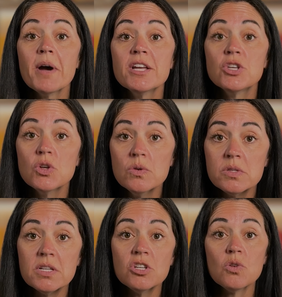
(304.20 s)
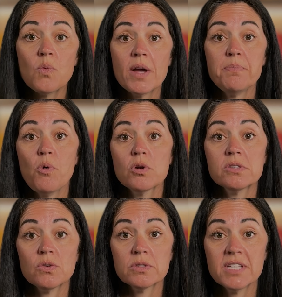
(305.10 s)
by using your
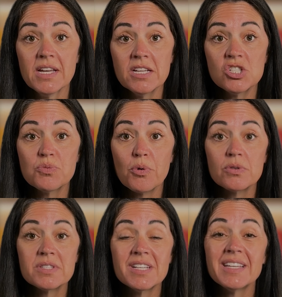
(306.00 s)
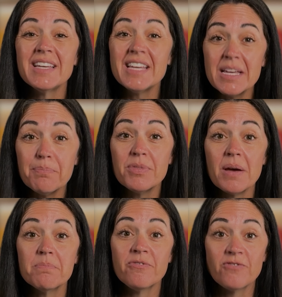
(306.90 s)
whiteboards or tangibles to keep
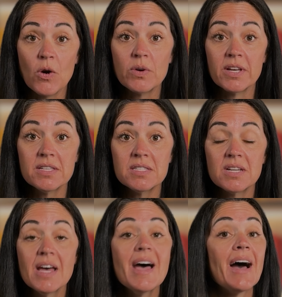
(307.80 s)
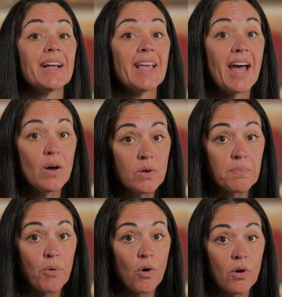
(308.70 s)
them focused,
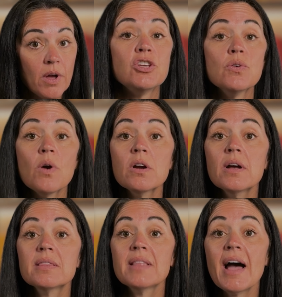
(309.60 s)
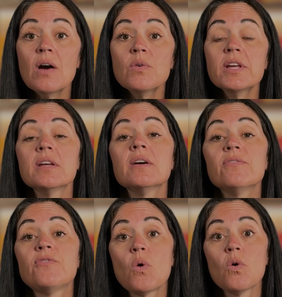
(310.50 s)
accountable, you are allowing
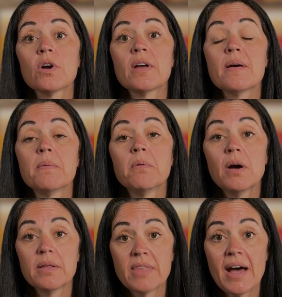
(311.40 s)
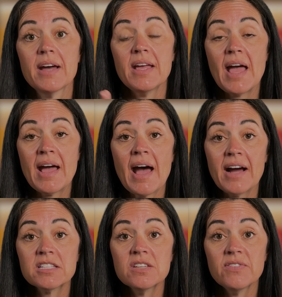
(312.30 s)
for that
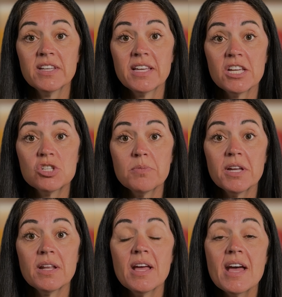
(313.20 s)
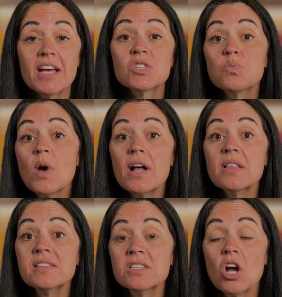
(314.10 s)
active engagement as well
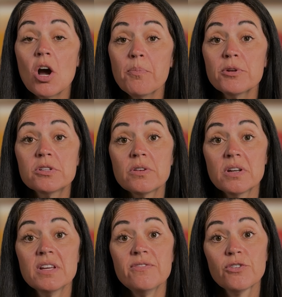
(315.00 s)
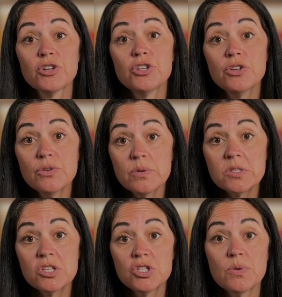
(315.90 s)
as an opportunity for you
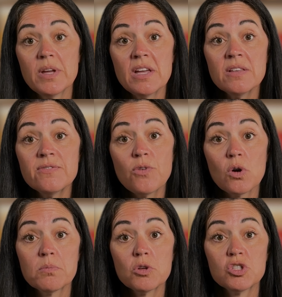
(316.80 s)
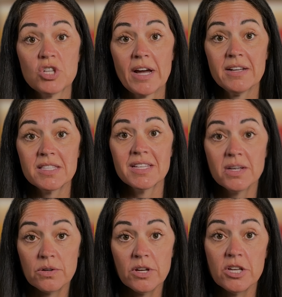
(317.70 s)
to do informal checks
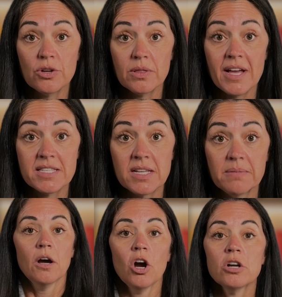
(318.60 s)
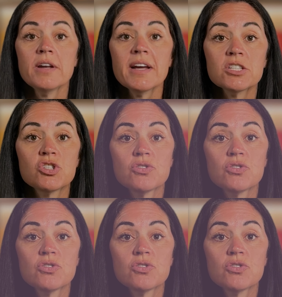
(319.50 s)
during your lesson. Our next